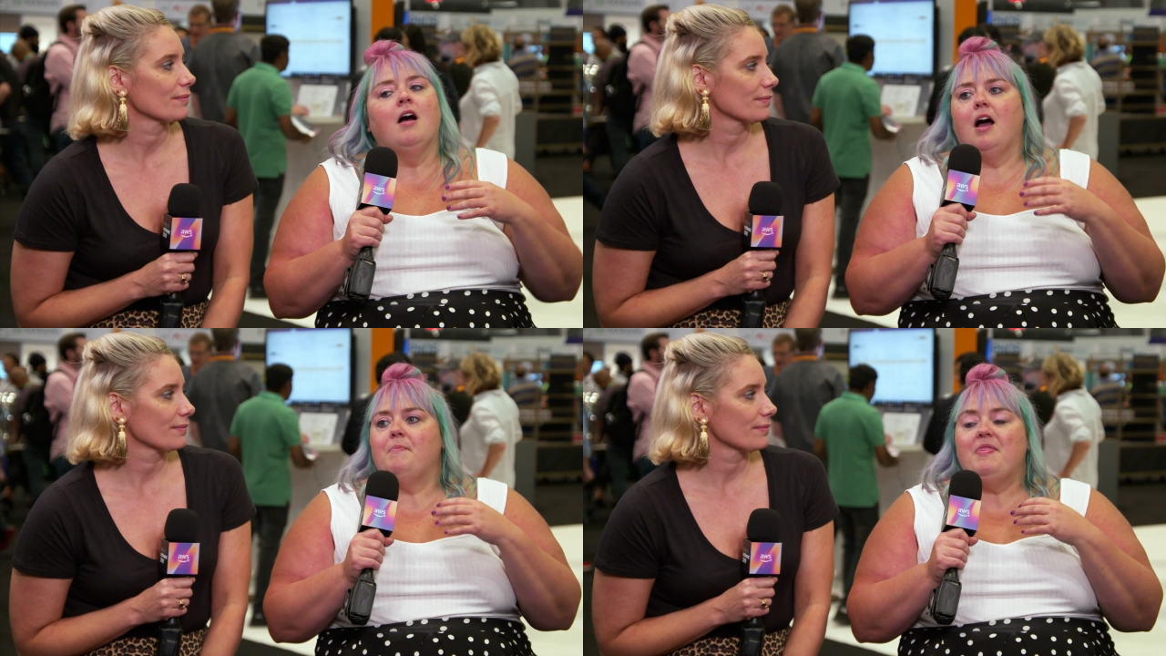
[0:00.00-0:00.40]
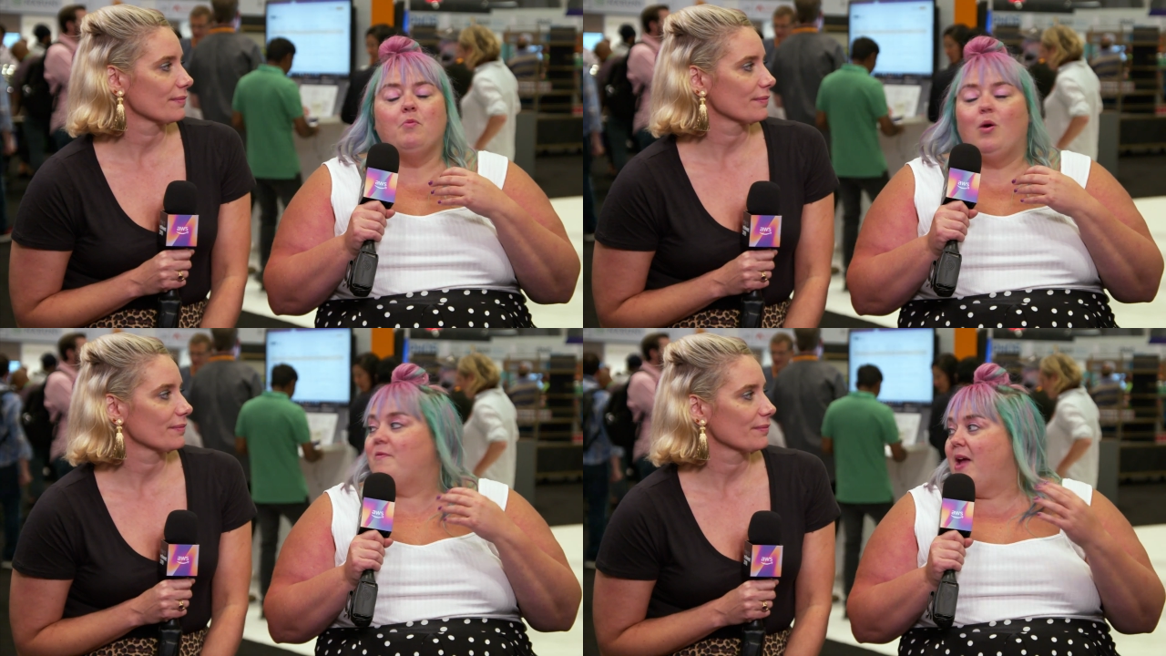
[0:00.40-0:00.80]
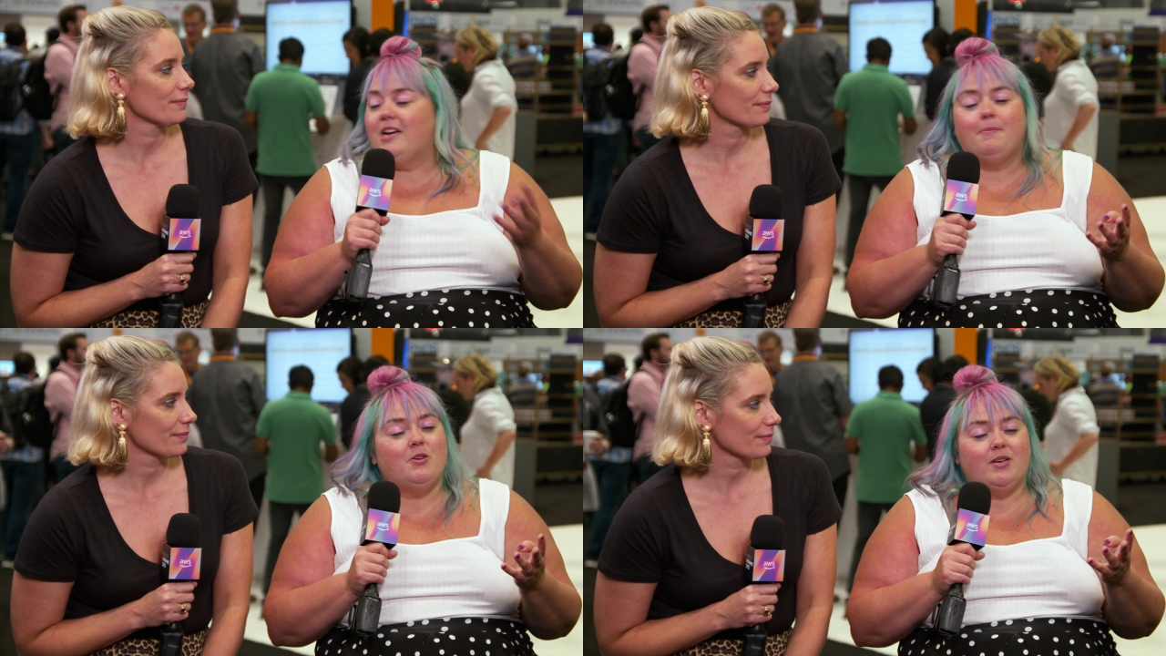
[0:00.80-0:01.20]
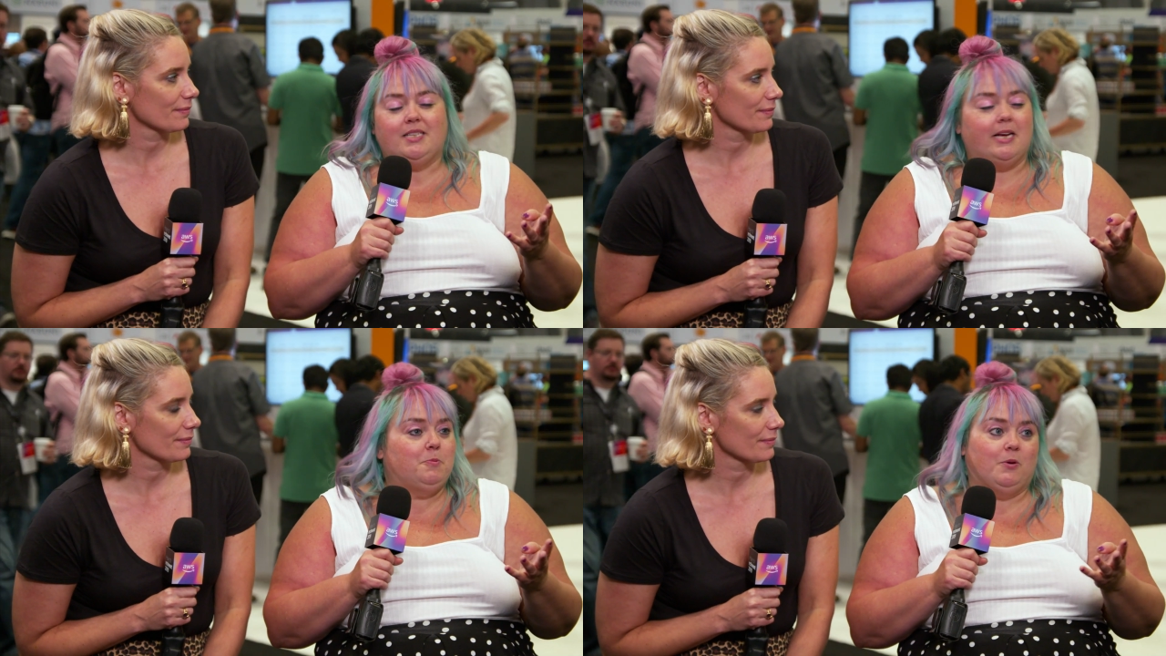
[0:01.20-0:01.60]
Speaker 1: Um, and then we'll have A W
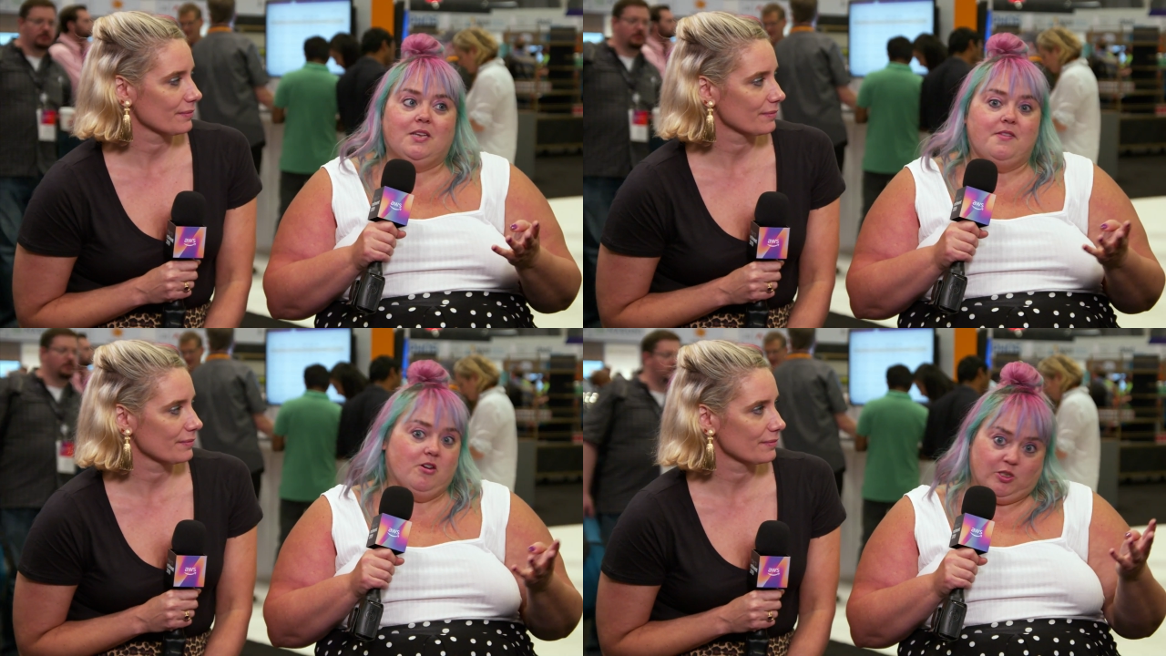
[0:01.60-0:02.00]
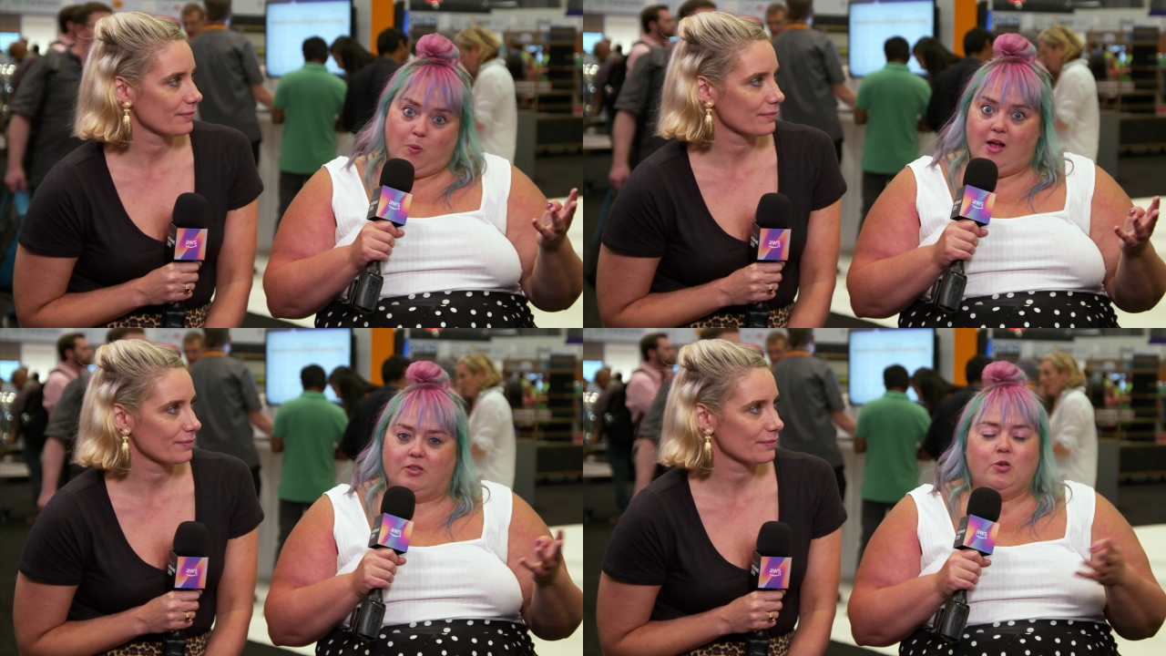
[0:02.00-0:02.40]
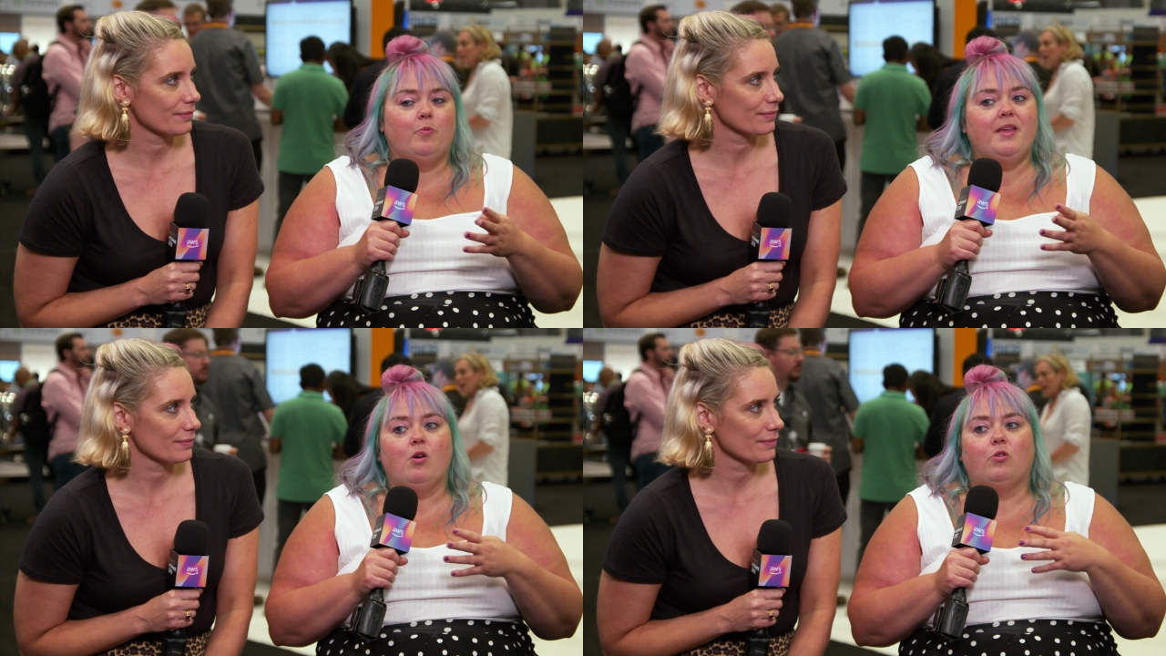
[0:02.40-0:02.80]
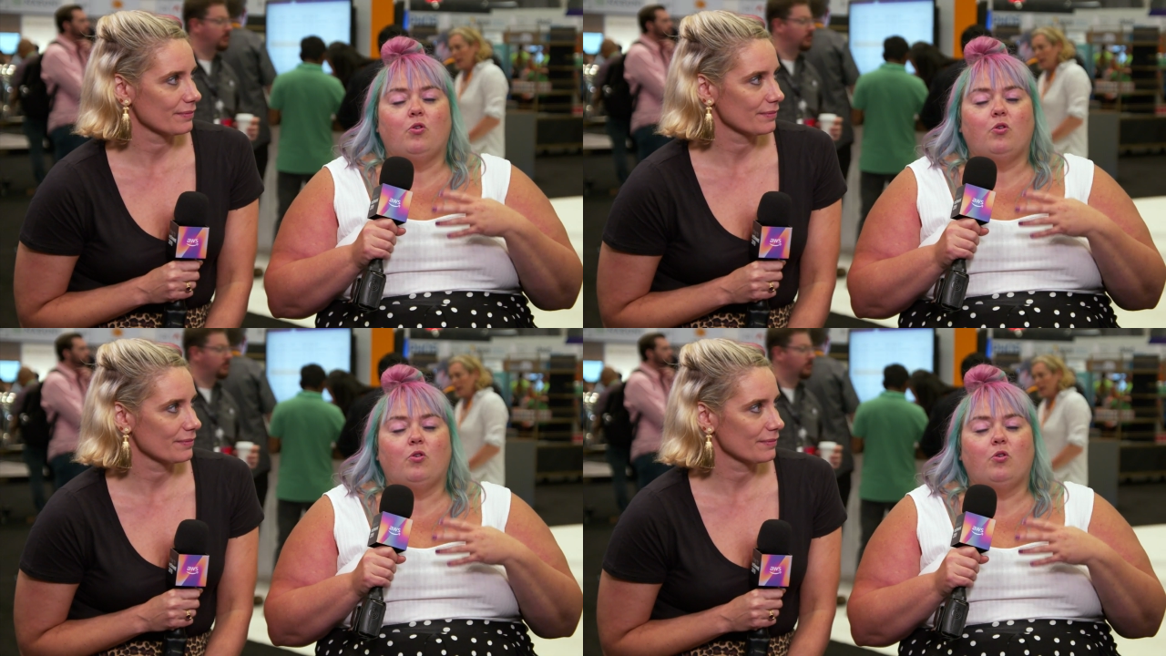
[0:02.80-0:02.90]
S experts in there as well. So it'll be a